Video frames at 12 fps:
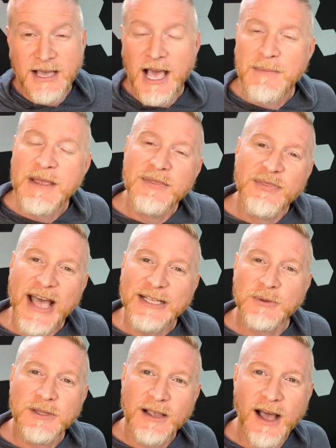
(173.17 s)
I mean,
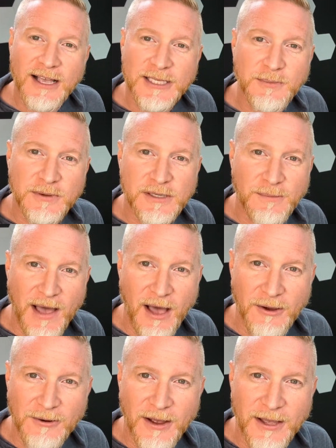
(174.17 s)
that's what the gospel's
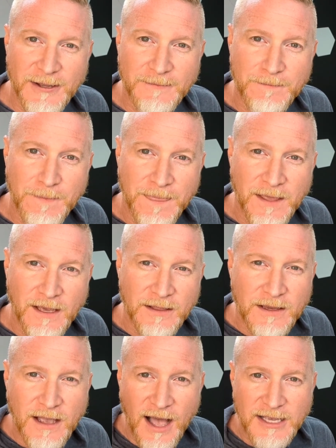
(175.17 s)
about, right?
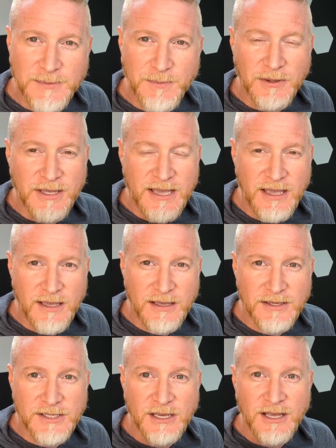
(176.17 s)
The gospel
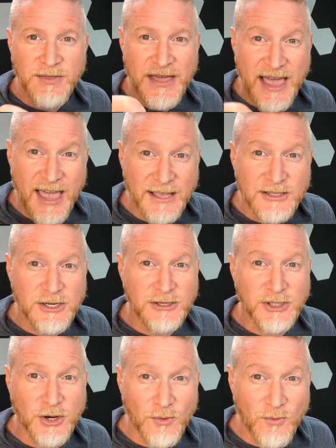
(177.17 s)
is the answer
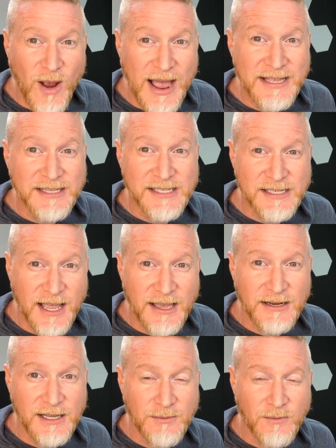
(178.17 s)
to right
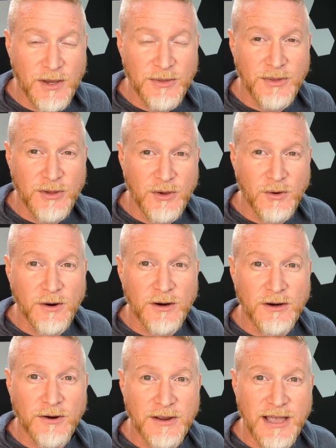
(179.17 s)
standing with your
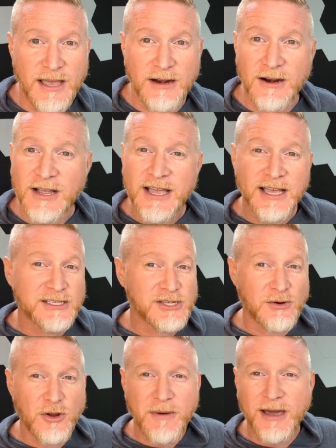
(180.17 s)
Creator. And
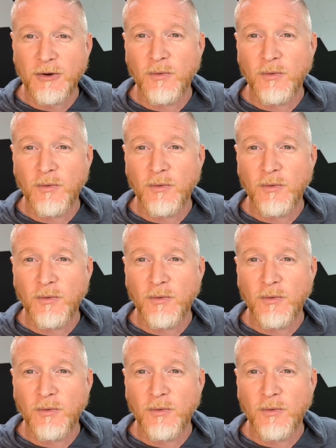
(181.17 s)
so no matter